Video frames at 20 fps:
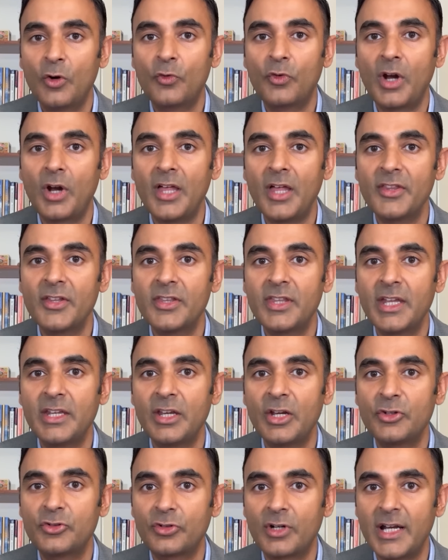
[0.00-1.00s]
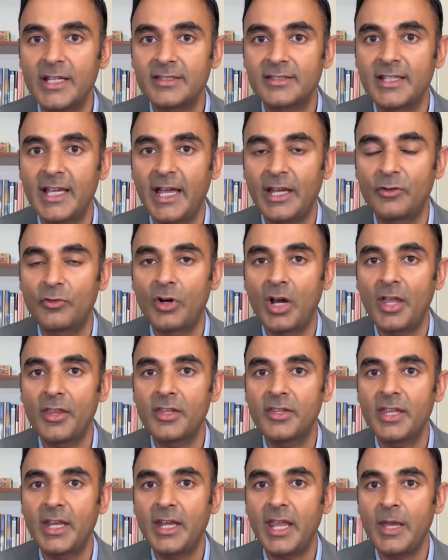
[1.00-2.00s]
Rather than address that, rather
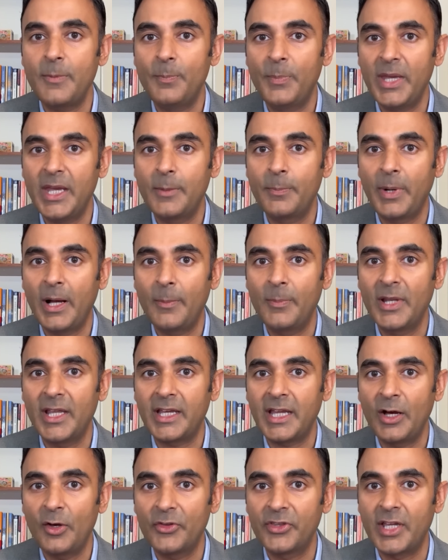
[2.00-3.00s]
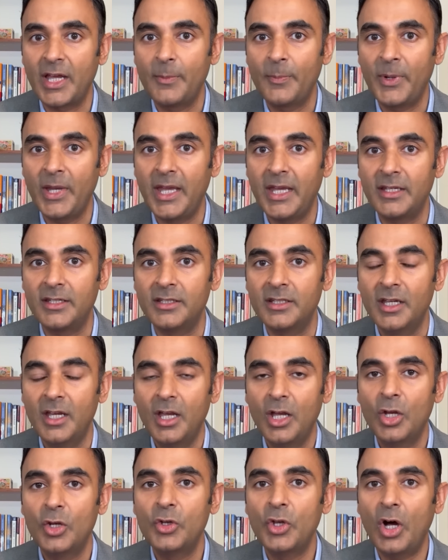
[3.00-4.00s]
than a big public health campaign,
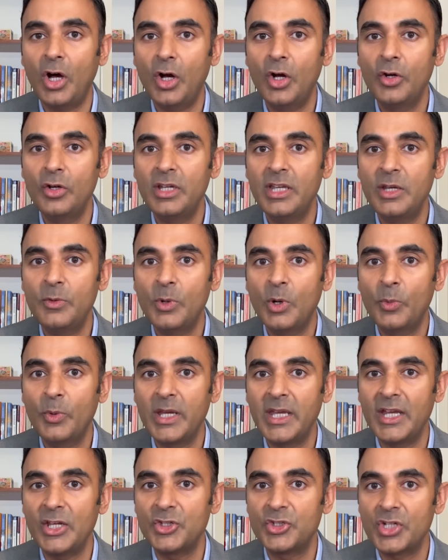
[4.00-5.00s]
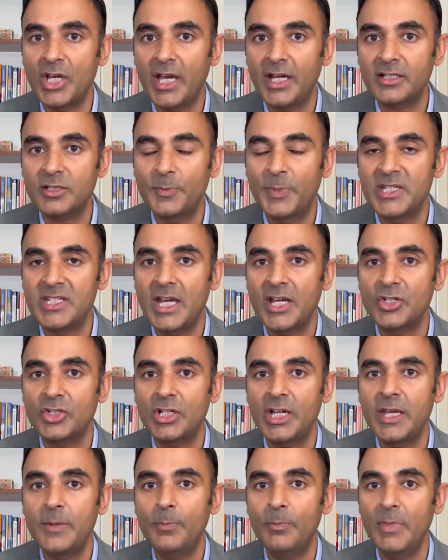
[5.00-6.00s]
not only will we inject
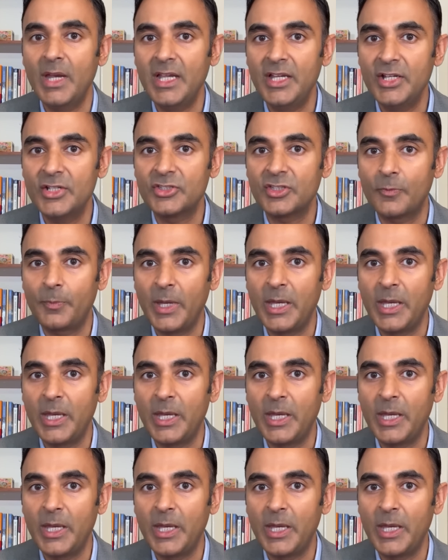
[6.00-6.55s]
potentially millions of